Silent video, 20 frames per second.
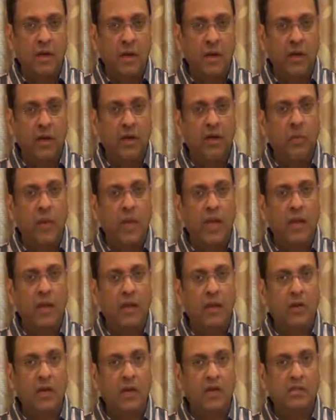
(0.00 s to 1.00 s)
On our
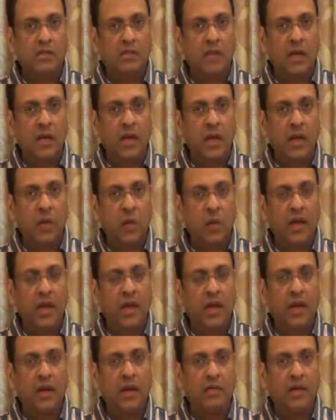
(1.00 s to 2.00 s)
weekly calls, we
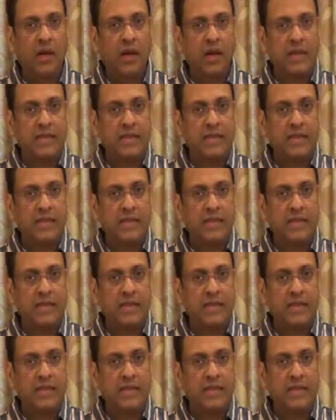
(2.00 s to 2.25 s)
had given